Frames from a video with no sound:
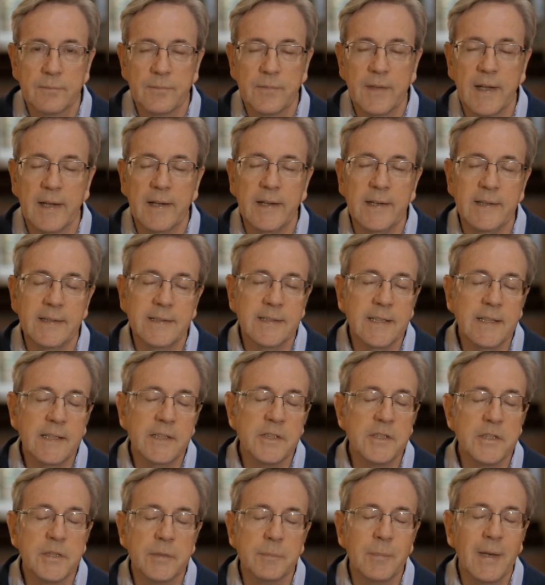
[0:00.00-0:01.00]
that he
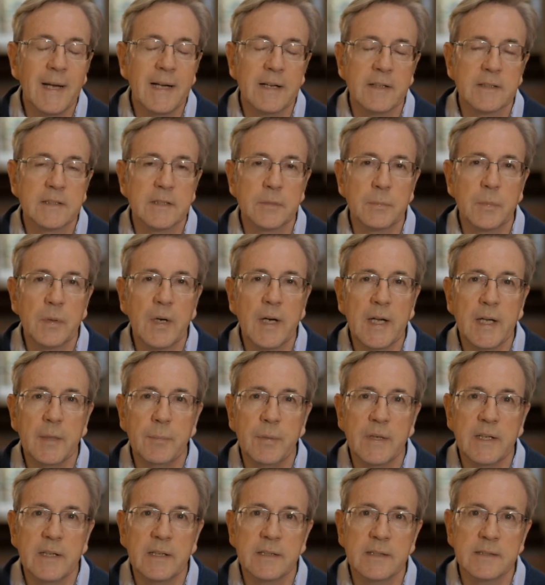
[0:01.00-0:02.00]
teach them how to pray
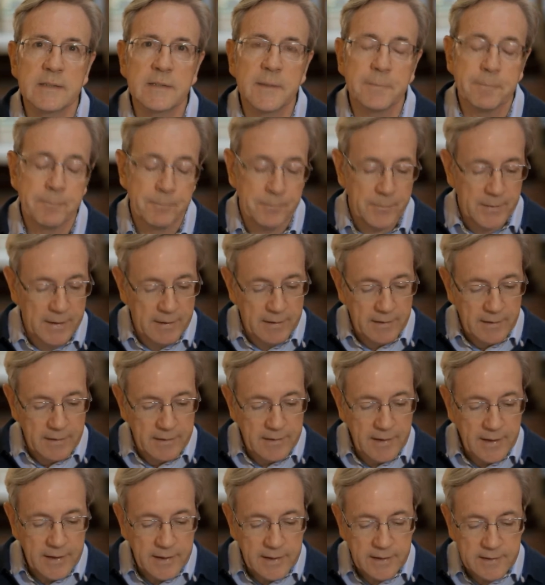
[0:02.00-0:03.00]
because
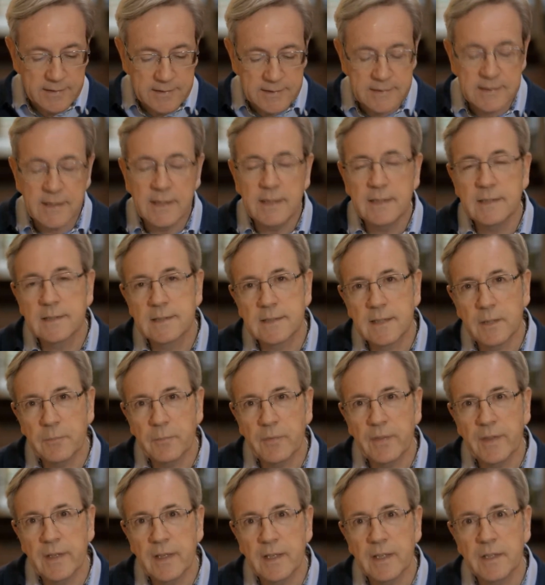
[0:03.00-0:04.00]
they had seen
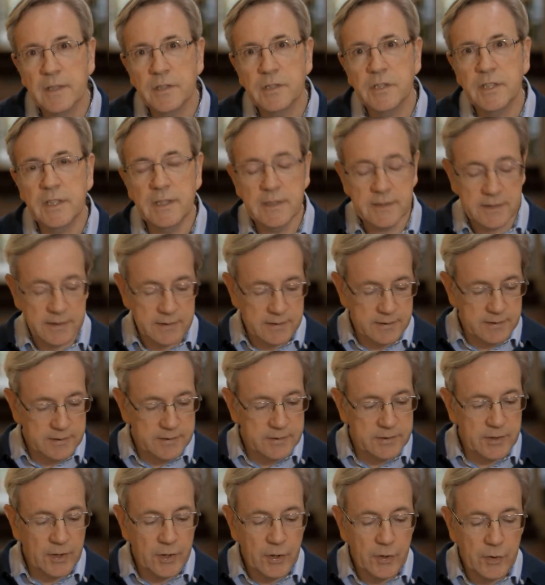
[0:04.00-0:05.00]
something in Jesus
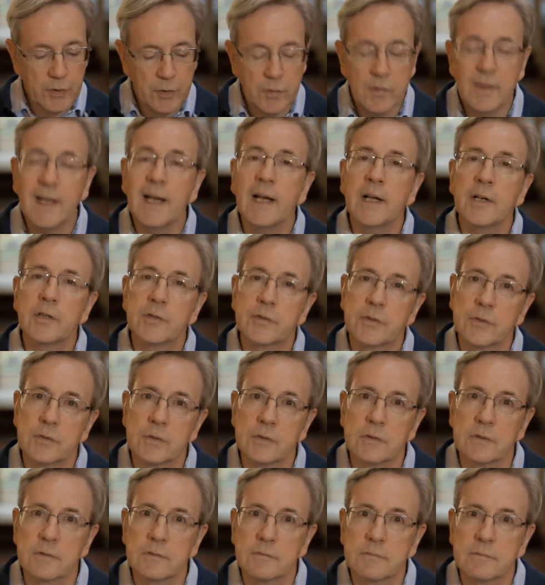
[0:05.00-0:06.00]
so
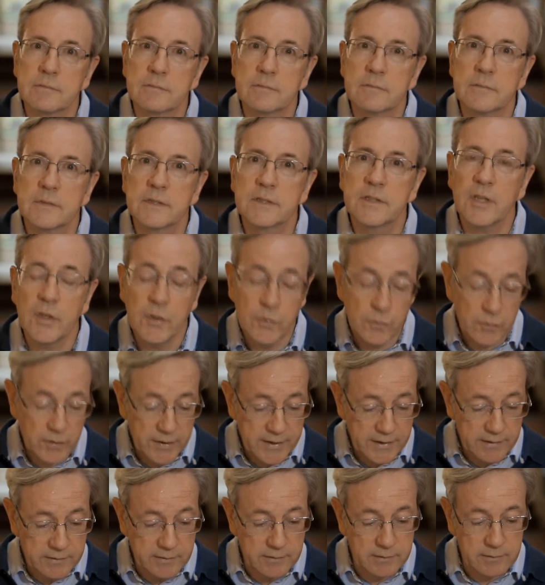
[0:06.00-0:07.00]
natural, so
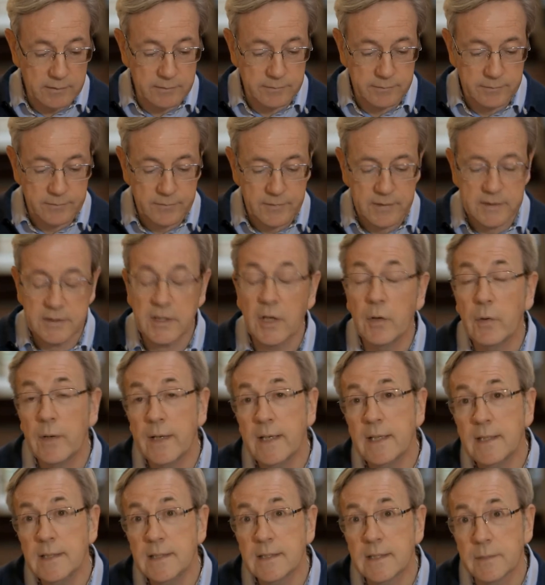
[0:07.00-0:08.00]
real, so
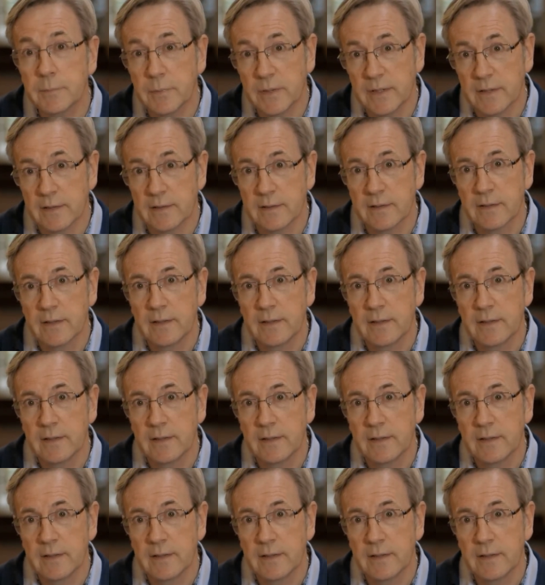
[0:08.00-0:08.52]
intimate,